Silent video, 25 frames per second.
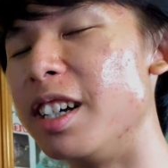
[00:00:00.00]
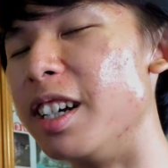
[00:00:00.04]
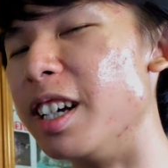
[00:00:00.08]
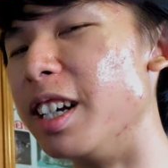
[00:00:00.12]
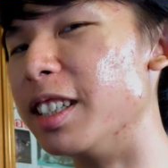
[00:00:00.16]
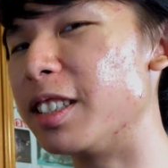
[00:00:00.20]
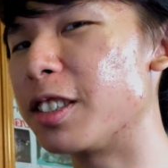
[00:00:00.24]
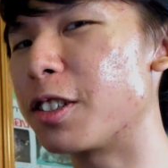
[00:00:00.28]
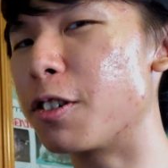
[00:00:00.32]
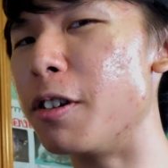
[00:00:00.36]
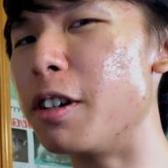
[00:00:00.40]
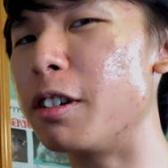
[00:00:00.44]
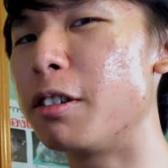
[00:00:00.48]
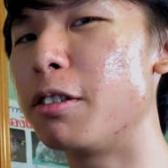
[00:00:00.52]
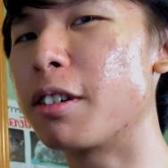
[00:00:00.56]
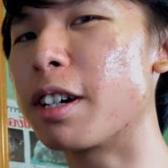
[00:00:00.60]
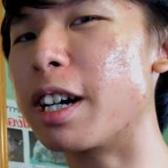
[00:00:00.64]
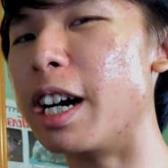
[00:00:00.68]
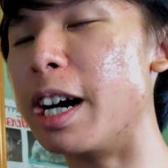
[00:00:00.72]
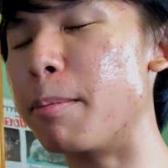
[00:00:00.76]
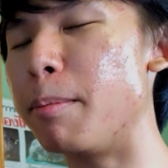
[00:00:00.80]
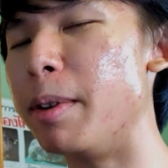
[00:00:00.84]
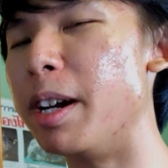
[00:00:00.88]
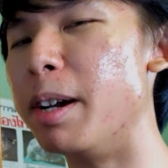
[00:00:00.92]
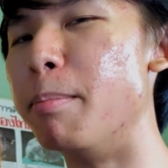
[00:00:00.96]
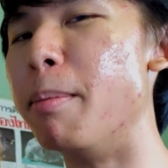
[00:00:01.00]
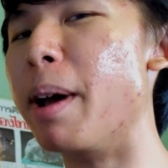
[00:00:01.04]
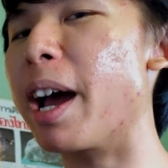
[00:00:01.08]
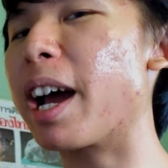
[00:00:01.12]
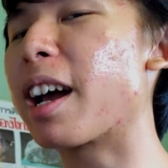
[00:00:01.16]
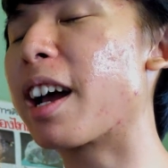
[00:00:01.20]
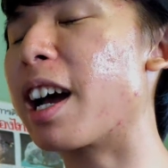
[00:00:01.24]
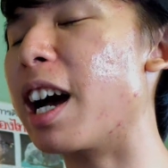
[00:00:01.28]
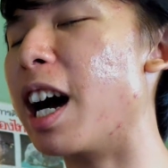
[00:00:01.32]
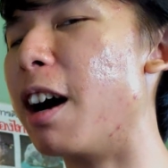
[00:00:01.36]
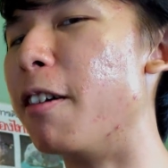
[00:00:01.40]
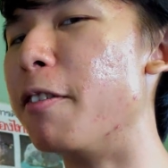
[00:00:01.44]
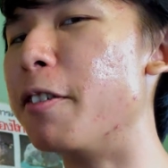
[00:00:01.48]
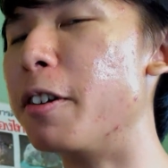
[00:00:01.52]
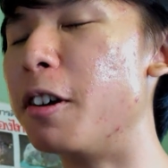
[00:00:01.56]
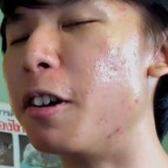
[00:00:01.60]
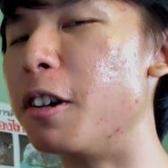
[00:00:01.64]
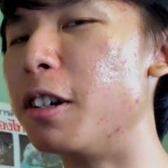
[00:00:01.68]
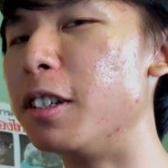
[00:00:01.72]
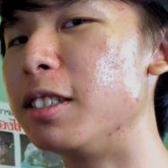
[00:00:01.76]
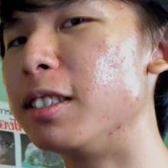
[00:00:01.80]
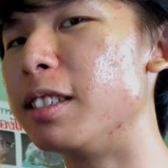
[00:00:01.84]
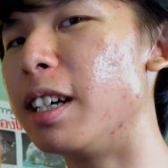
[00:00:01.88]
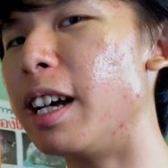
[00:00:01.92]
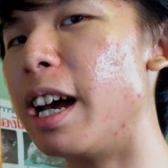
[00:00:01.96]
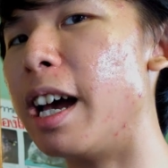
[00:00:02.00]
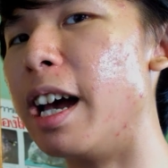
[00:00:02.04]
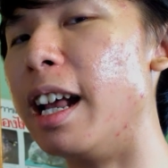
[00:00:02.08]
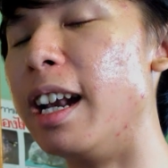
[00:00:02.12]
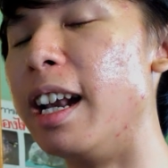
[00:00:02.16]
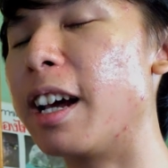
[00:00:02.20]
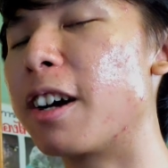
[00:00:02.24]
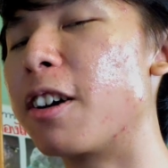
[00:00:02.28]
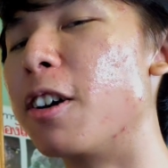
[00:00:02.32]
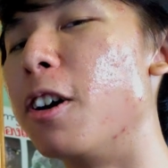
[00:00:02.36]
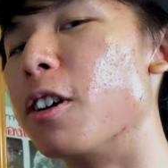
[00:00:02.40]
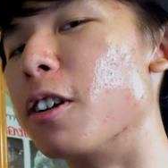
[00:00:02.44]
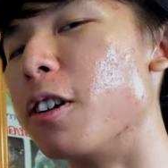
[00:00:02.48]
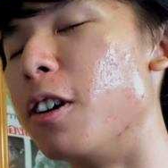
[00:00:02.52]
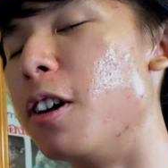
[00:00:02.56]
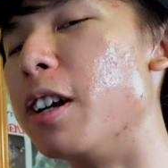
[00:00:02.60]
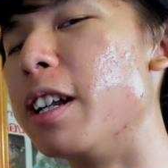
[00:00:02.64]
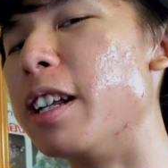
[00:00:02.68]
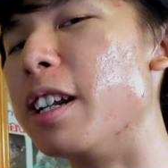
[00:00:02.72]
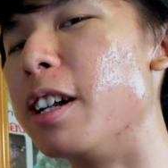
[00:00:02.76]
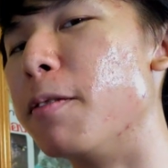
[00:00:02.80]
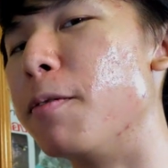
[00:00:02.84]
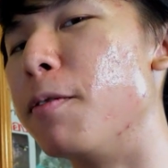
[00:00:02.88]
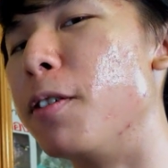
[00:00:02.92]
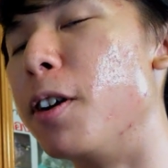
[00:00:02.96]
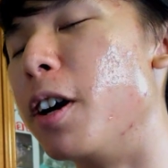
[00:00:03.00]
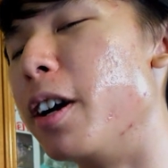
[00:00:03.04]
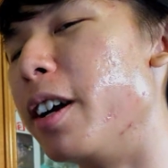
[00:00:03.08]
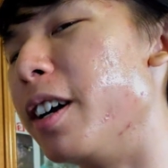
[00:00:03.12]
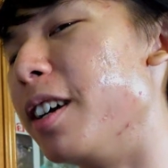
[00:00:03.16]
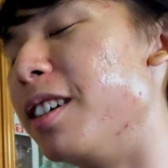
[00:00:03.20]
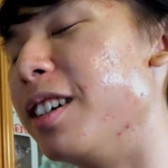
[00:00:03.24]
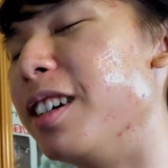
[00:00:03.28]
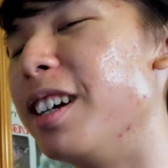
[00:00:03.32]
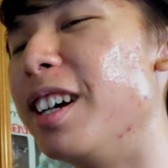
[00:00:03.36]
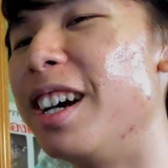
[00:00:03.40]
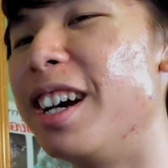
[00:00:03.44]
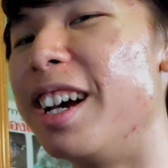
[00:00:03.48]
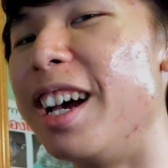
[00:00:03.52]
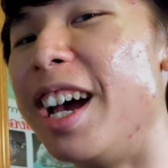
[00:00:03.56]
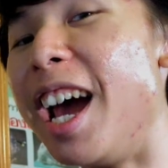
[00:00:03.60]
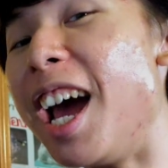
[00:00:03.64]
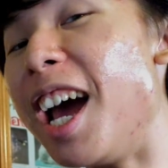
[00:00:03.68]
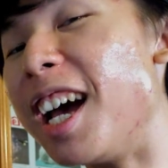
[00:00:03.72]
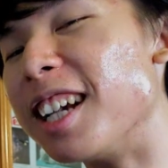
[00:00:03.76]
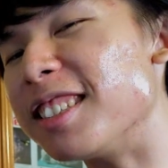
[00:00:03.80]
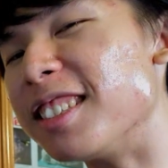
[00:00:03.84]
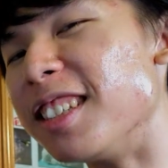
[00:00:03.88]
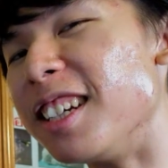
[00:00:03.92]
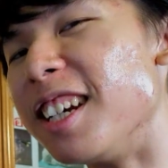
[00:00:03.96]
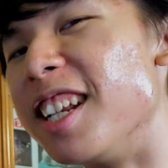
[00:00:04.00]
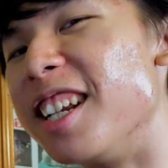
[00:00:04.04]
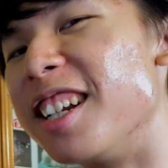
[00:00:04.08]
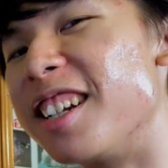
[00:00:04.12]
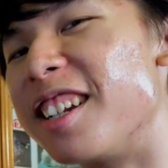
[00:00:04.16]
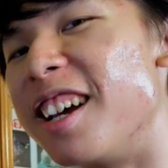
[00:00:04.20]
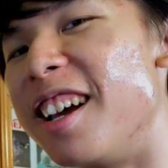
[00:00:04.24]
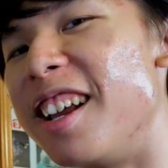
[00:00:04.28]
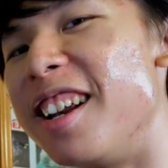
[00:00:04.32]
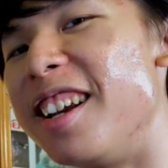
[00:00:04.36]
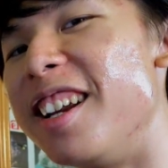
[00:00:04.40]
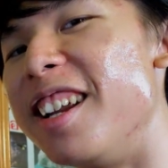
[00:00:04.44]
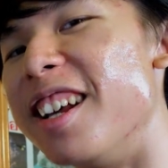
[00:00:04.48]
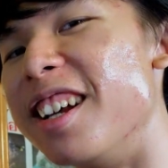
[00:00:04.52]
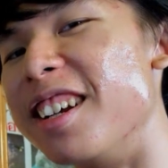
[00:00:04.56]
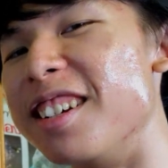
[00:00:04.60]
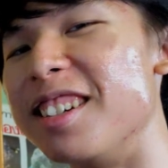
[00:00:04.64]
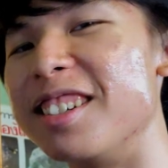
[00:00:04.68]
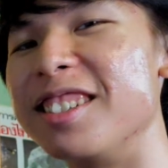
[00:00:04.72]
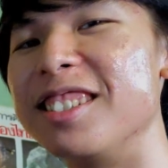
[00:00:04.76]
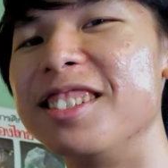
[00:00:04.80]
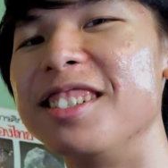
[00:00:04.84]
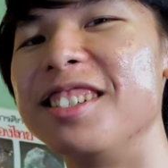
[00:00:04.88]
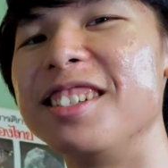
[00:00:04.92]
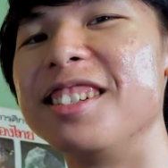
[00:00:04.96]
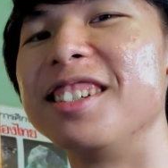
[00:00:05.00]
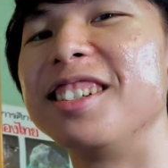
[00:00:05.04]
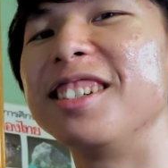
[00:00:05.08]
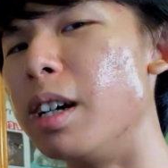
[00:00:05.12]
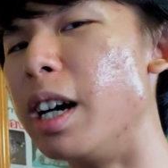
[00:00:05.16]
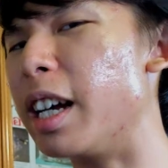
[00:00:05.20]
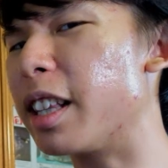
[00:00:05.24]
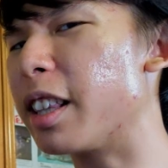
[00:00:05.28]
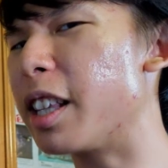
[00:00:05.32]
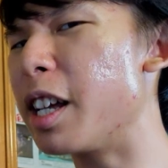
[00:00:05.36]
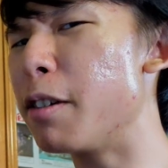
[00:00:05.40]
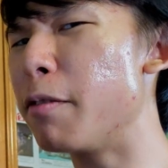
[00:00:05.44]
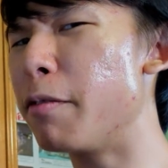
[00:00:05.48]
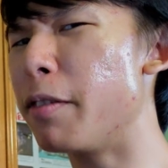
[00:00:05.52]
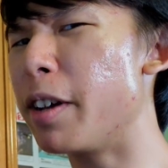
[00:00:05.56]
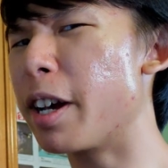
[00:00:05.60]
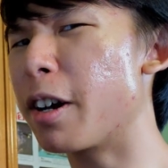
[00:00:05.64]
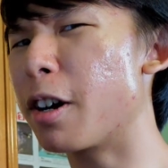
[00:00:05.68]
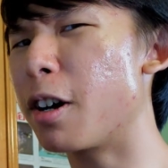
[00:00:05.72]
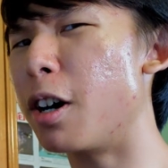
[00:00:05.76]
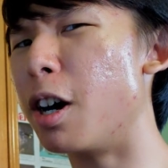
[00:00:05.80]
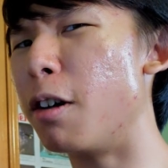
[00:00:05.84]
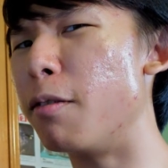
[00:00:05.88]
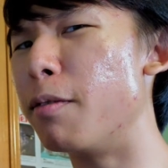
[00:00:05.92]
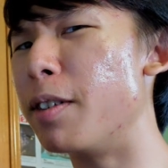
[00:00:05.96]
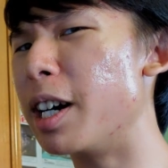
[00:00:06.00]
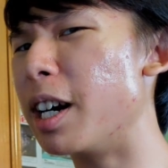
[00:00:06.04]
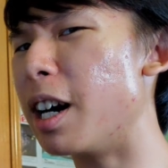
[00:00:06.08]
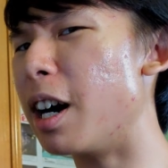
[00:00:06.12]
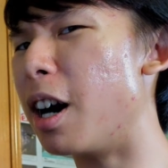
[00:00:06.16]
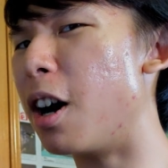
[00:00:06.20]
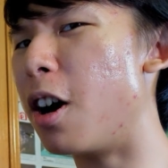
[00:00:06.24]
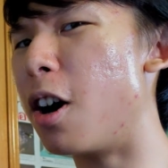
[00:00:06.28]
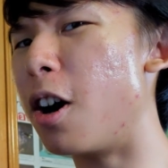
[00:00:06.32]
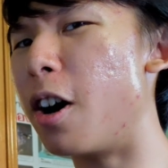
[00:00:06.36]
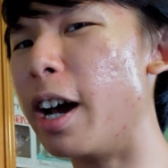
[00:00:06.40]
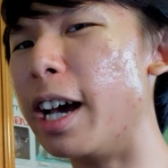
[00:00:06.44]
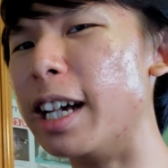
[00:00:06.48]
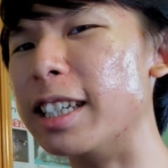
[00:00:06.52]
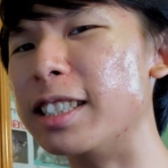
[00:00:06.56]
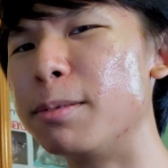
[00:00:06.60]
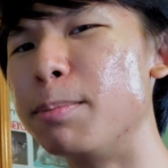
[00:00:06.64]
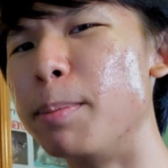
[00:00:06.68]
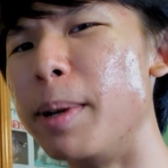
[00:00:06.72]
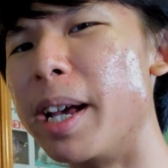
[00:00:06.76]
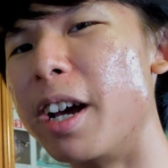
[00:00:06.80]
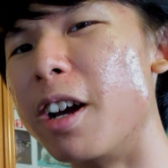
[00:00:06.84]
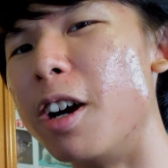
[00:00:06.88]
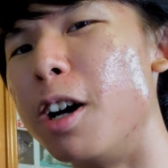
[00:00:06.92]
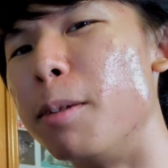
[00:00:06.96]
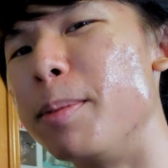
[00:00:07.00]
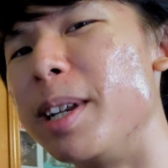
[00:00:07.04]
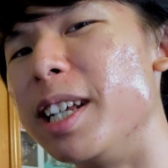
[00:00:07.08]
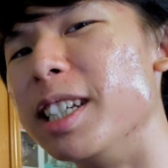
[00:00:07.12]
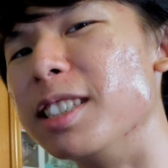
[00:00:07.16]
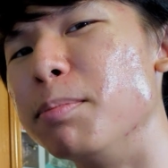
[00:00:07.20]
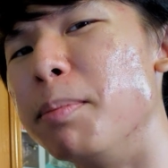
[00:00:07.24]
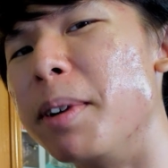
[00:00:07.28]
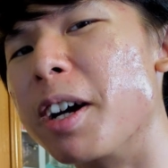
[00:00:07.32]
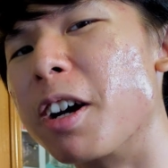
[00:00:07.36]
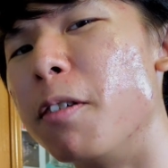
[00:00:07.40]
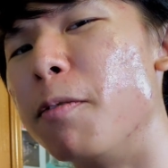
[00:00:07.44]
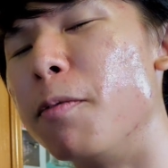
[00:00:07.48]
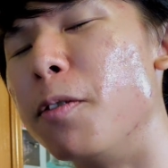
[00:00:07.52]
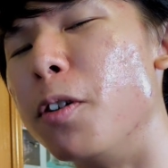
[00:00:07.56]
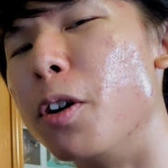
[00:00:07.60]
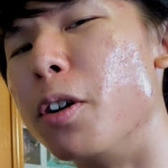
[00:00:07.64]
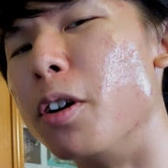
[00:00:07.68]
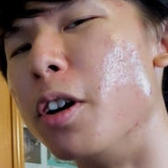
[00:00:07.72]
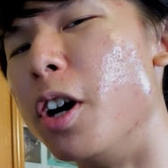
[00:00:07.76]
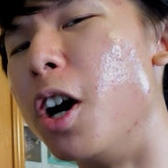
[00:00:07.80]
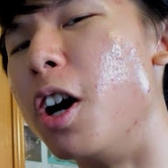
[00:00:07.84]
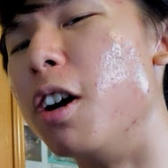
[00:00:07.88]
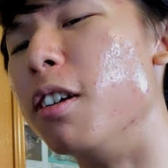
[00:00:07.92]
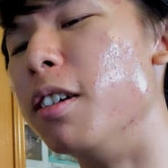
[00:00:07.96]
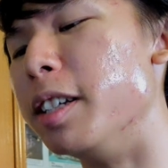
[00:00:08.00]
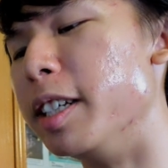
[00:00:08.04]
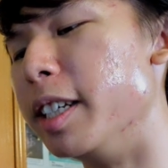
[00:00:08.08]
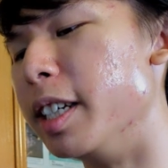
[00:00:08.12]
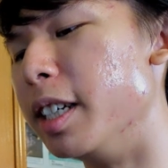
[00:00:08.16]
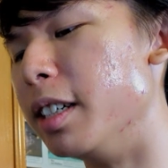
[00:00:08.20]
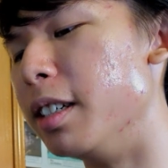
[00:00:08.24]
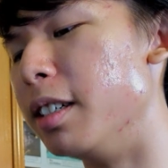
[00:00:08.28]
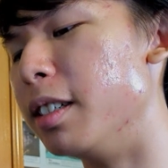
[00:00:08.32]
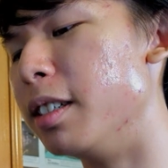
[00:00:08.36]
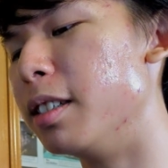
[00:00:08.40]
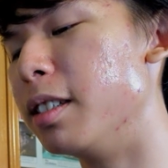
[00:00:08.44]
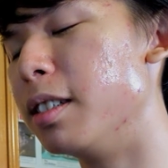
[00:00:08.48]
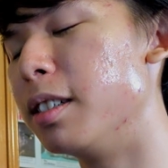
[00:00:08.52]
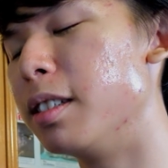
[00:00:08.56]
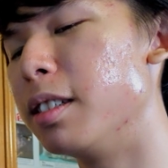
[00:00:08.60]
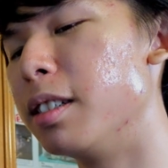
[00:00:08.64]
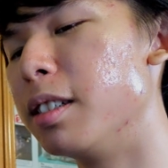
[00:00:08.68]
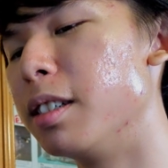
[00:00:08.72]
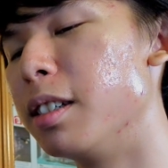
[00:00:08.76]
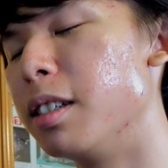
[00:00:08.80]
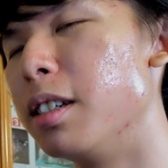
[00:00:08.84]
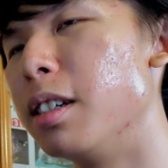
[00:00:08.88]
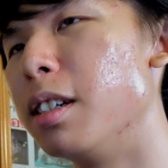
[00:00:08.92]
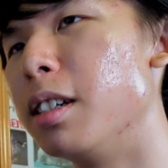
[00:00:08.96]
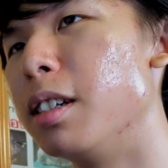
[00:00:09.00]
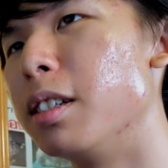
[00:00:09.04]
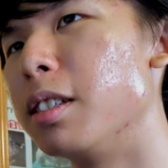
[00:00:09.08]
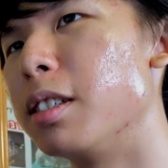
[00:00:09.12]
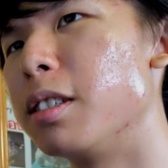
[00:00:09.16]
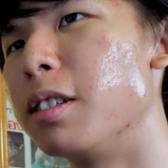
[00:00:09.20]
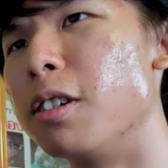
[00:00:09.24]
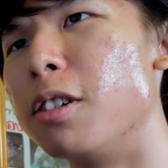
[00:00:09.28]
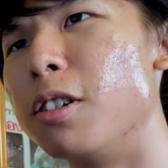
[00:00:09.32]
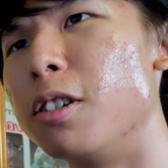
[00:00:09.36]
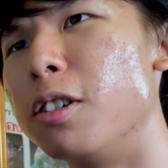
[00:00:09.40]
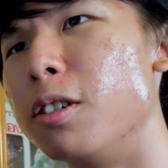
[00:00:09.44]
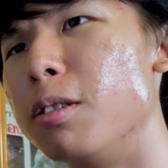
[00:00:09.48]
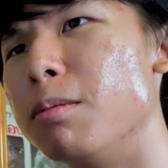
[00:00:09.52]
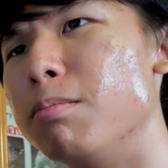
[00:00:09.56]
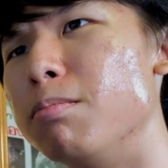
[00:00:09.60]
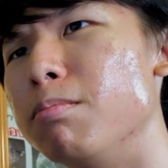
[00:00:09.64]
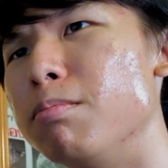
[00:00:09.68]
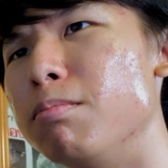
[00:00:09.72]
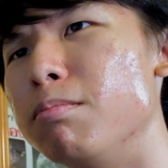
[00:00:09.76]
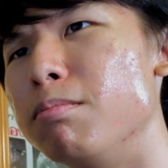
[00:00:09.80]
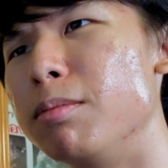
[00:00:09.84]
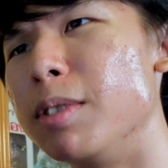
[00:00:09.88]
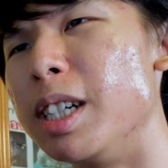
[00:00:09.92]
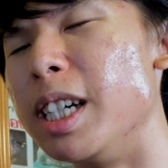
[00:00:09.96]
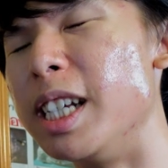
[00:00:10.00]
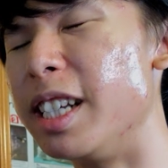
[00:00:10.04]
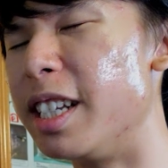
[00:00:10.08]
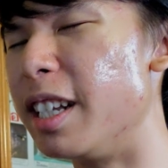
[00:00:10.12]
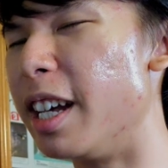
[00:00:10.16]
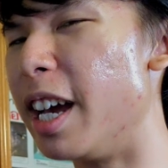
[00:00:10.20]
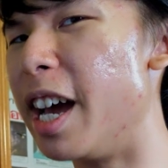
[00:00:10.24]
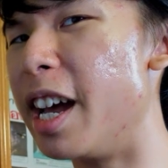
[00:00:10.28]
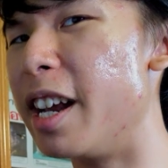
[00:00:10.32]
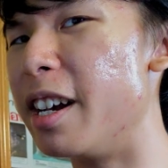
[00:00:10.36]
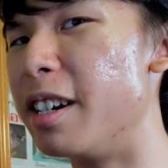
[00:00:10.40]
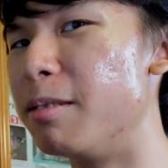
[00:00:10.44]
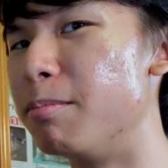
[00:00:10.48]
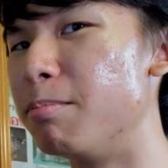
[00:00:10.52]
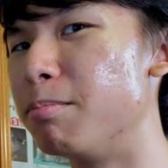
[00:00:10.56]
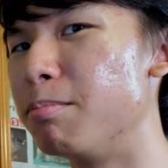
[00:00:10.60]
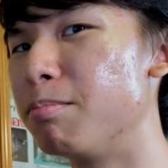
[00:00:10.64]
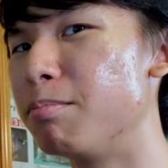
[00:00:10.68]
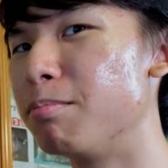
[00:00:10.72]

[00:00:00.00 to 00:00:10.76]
It's going to cut the background noise and record only the font as intended. I think we cover all aspects of this microphone already. So, in the end,